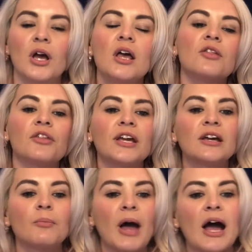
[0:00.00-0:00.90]

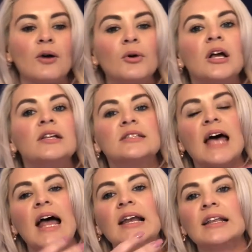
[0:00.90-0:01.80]
Think about
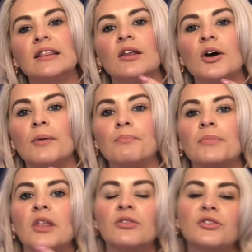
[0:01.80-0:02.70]
telling them
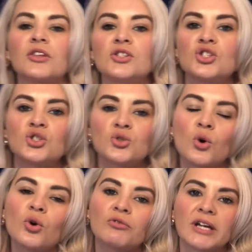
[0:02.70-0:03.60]
the
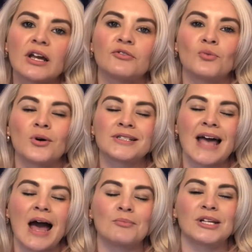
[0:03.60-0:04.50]
story of what's
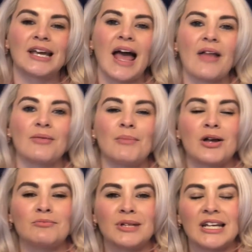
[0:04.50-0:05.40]
happening at the
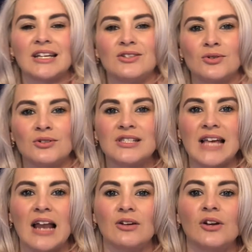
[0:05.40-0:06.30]
moment in your
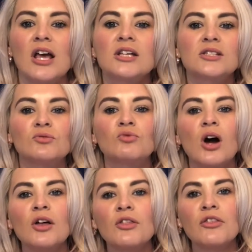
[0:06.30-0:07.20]
salon. So
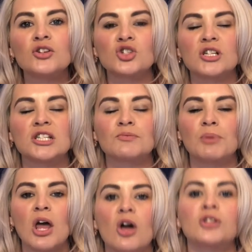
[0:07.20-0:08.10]
rather than just
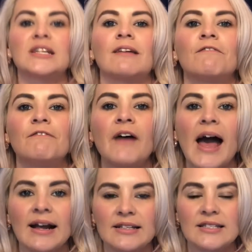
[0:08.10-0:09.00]
splurting
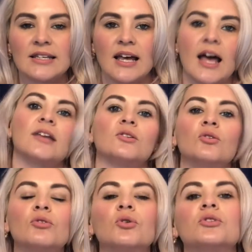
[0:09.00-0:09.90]
facts at
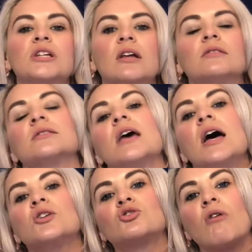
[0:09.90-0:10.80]
your audience,
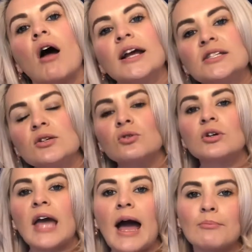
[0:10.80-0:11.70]
try to
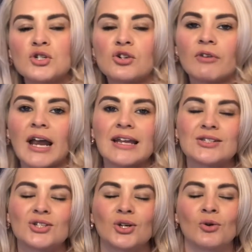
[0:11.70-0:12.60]
capture it
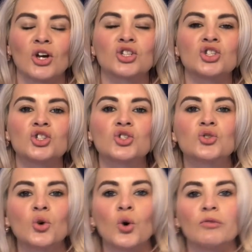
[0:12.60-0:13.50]
into a
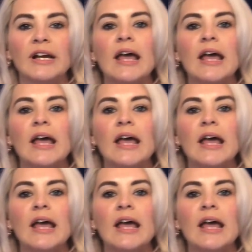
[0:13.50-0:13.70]
story,